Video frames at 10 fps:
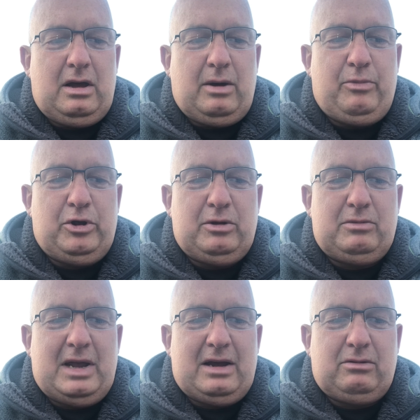and put them
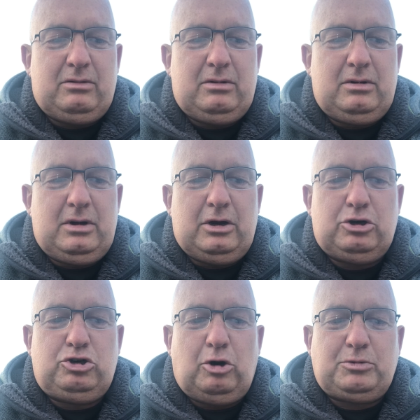down
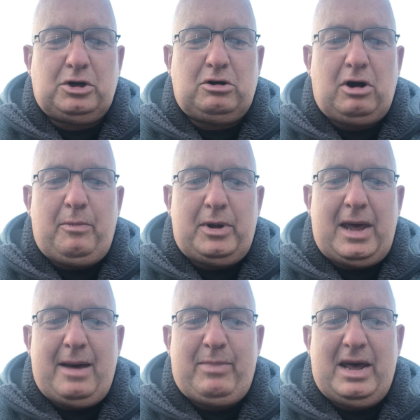and dropped a grub
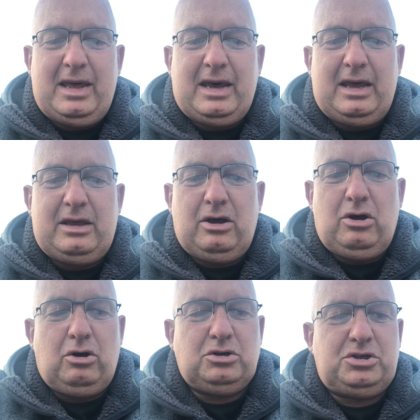cat pancake
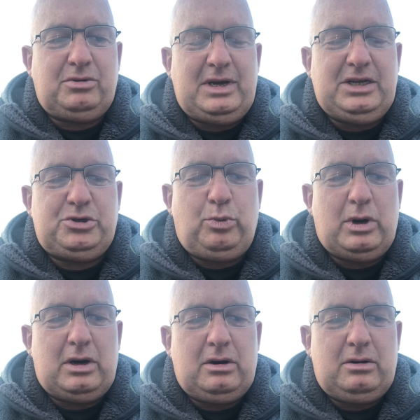onto each
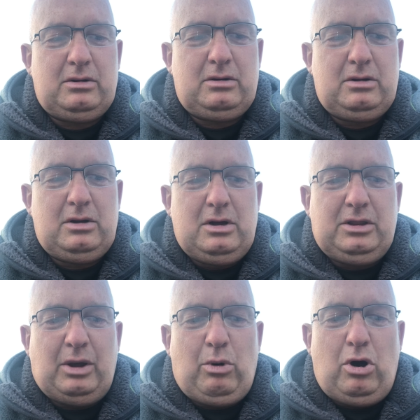one.
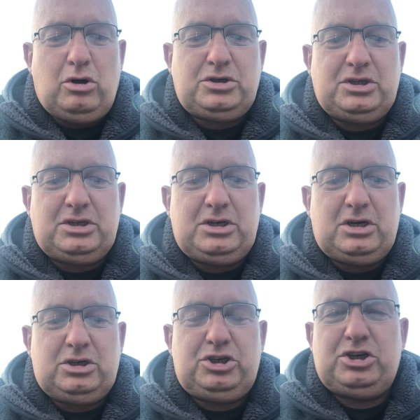They were hot to the
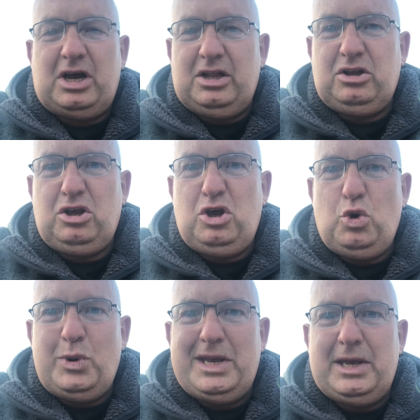touch and
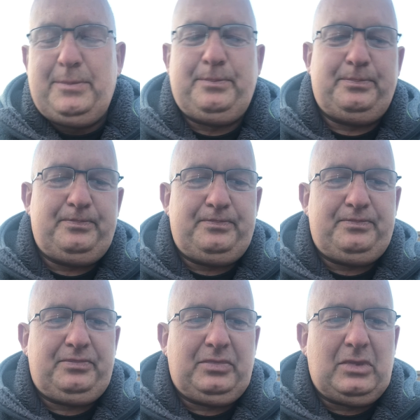gooey.
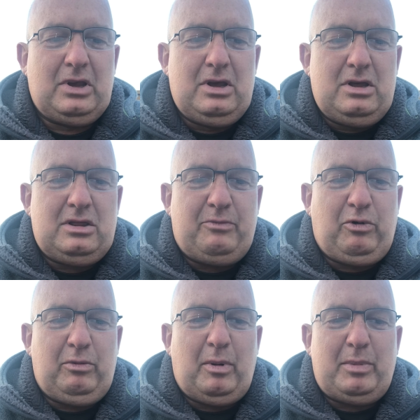They're
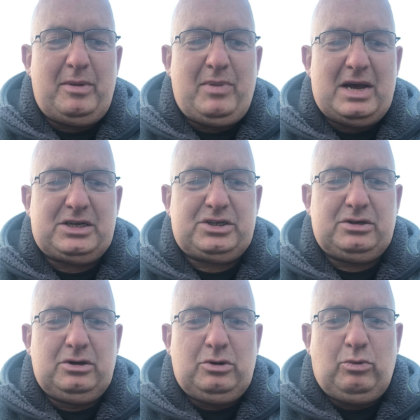probably best
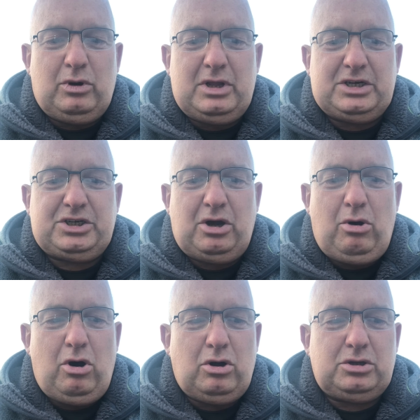while they're so
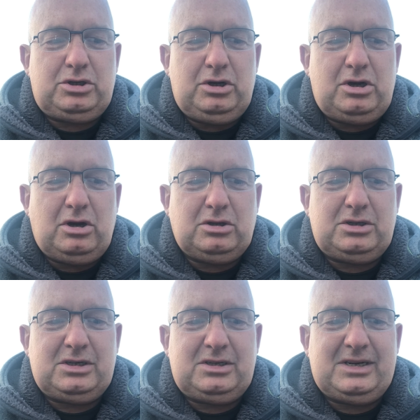hot you
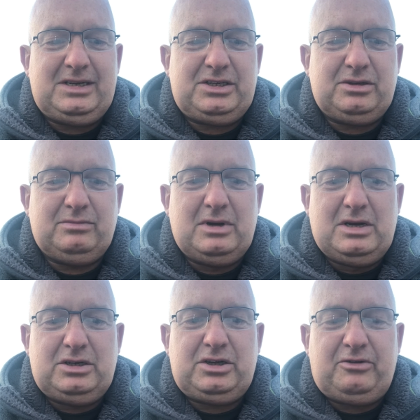can't taste them,
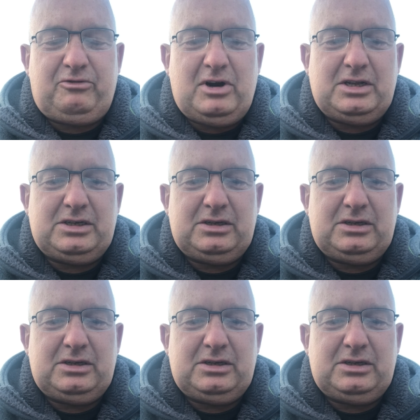said Fred.